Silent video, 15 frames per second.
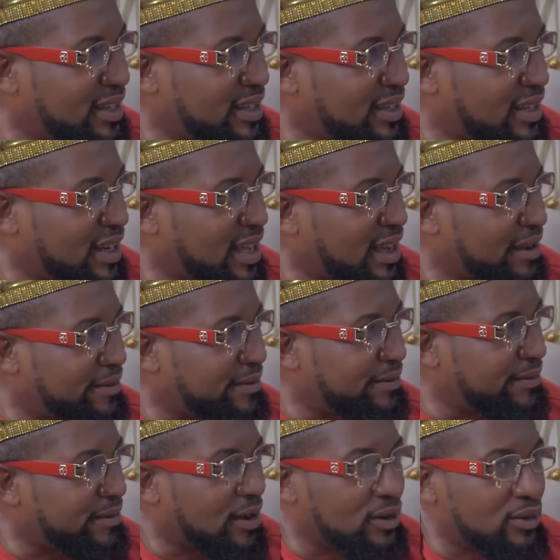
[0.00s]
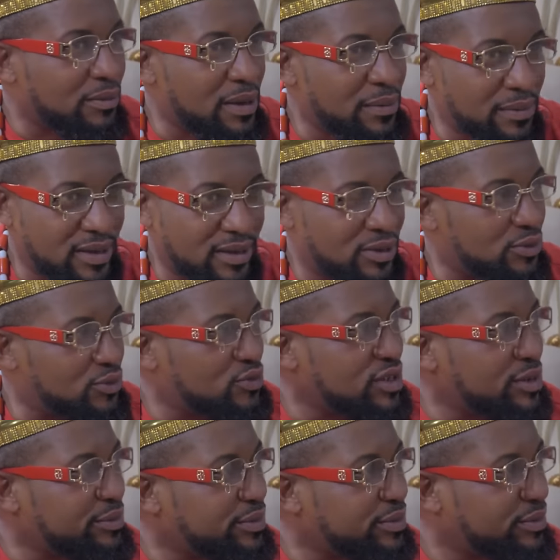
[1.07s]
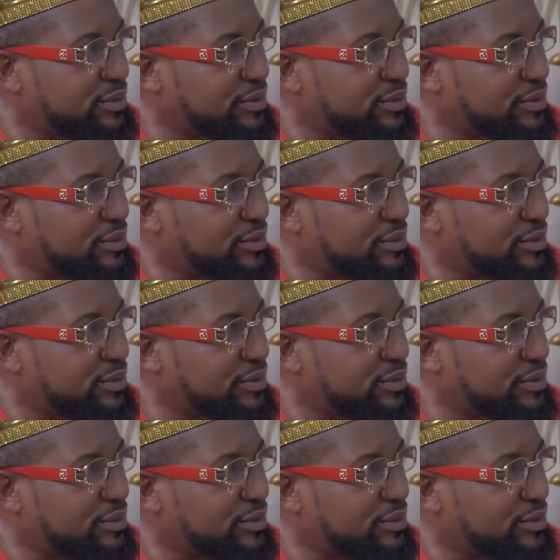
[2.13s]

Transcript: that I have found my missing rib.